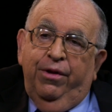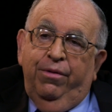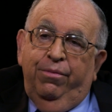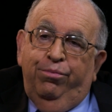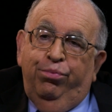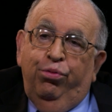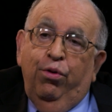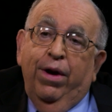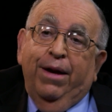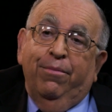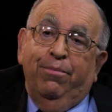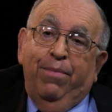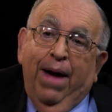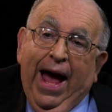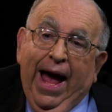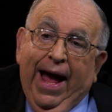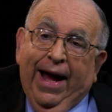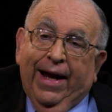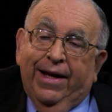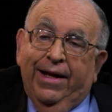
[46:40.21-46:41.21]
bring
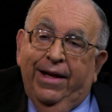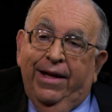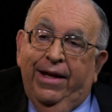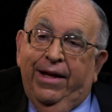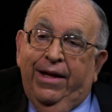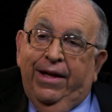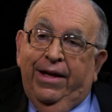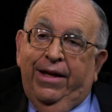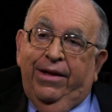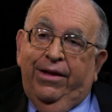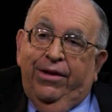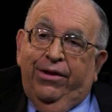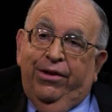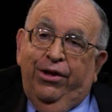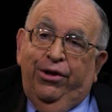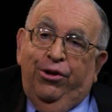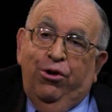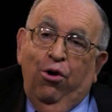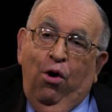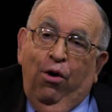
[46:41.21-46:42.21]
back
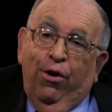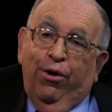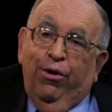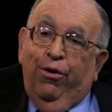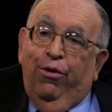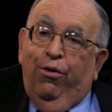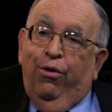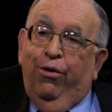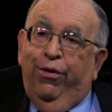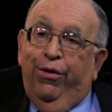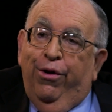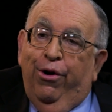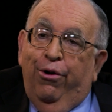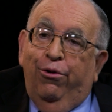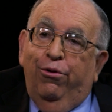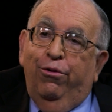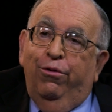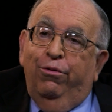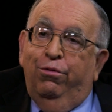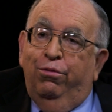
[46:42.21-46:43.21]
the daughter,
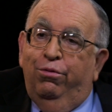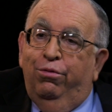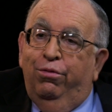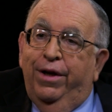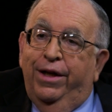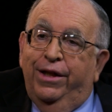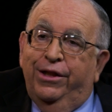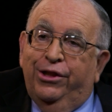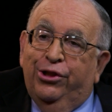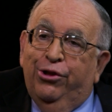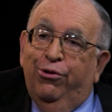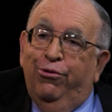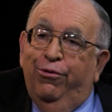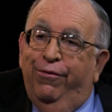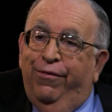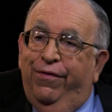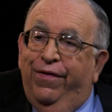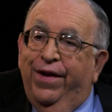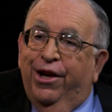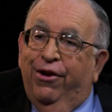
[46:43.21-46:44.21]
although we
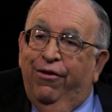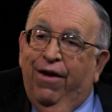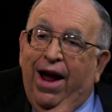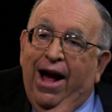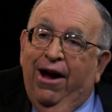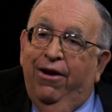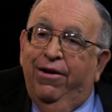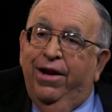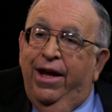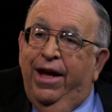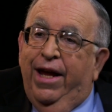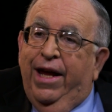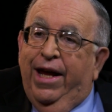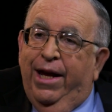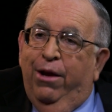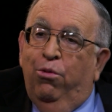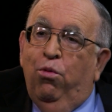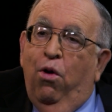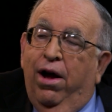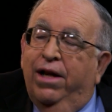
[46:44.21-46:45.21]
soon figure out
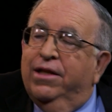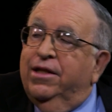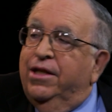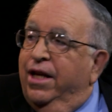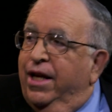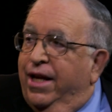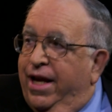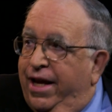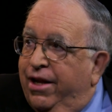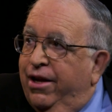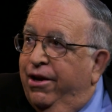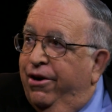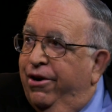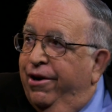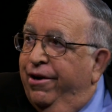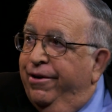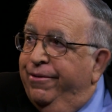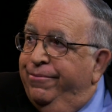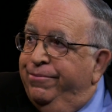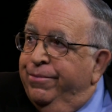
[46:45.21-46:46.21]
he wants to kill
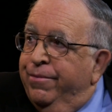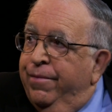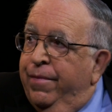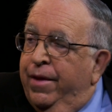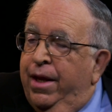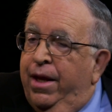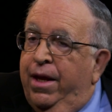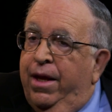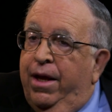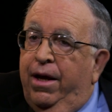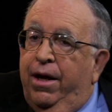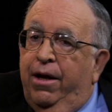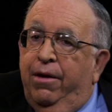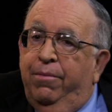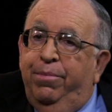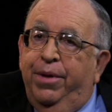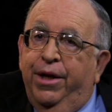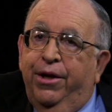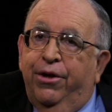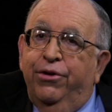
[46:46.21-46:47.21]
her
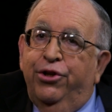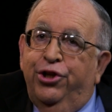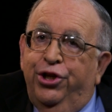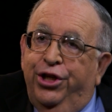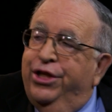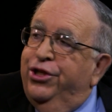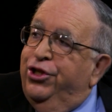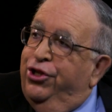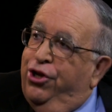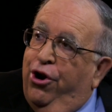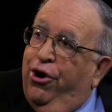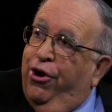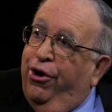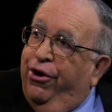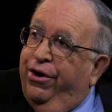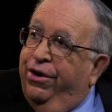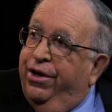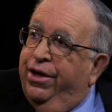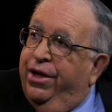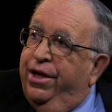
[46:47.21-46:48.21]
because she's
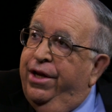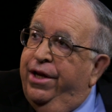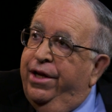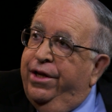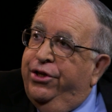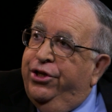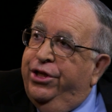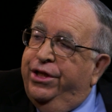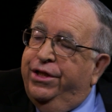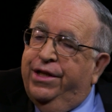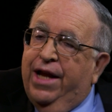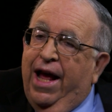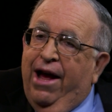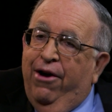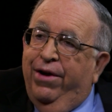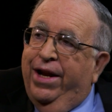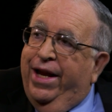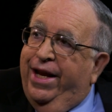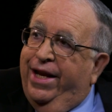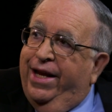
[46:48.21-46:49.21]
turned. She's
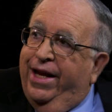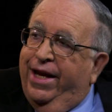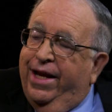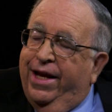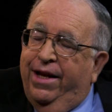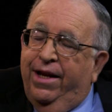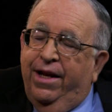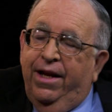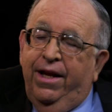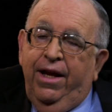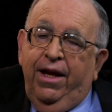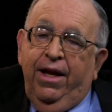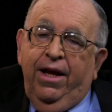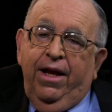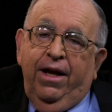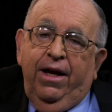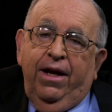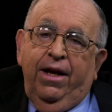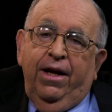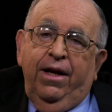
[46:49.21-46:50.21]
now an Indian
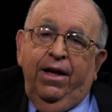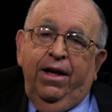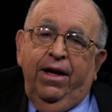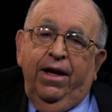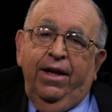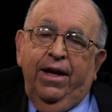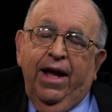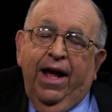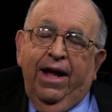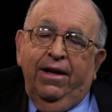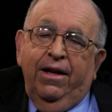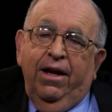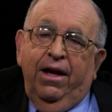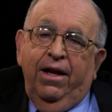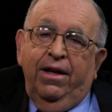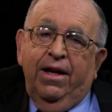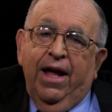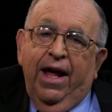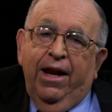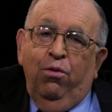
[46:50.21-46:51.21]
and
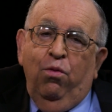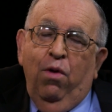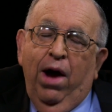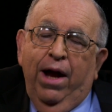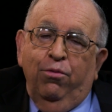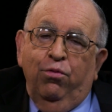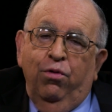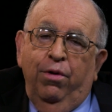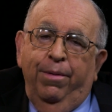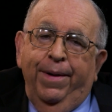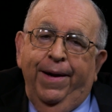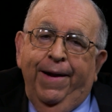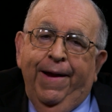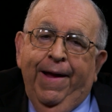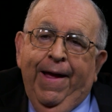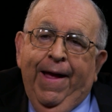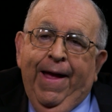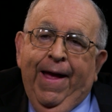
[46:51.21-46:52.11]
not a white woman.